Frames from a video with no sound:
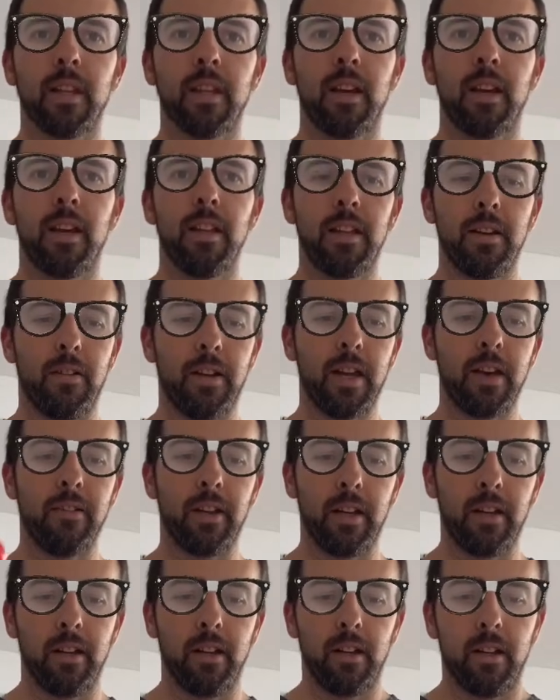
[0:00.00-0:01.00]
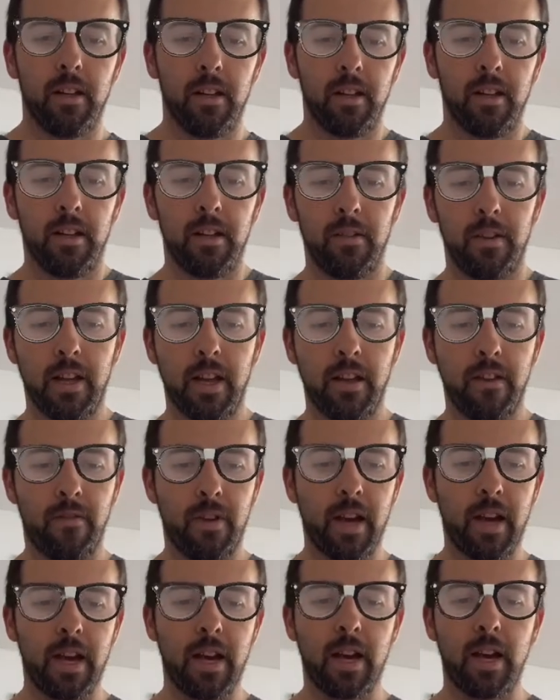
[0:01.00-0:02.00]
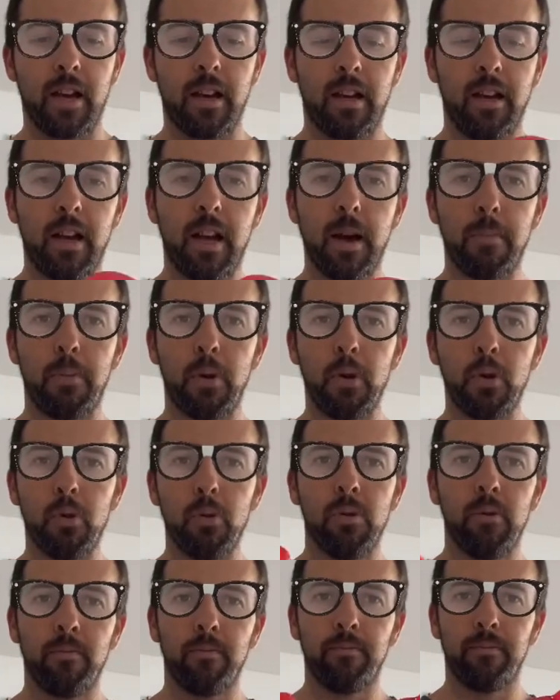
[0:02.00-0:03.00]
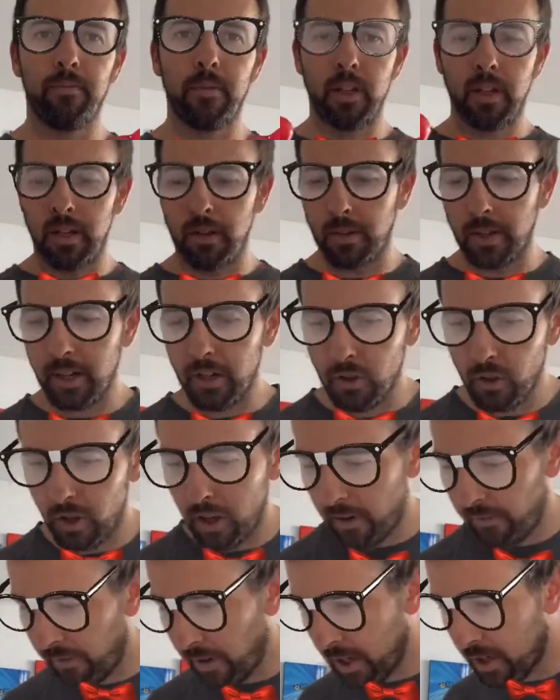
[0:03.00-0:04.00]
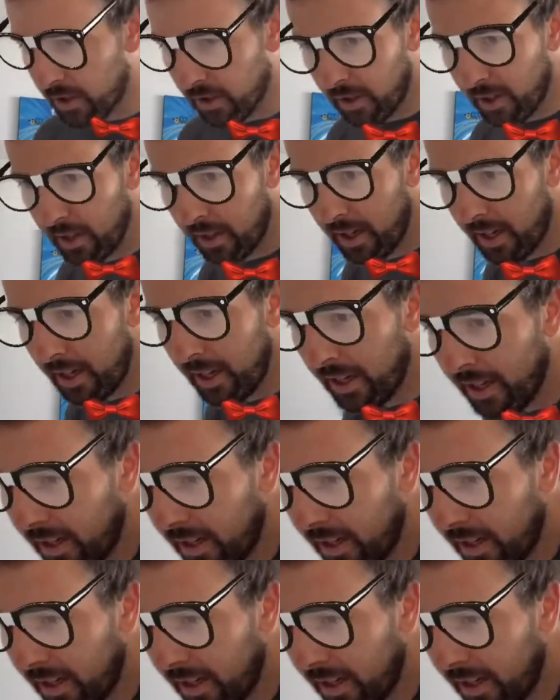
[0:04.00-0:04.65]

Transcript: There we have it. So we have our poodle. We're going to draw our face on here.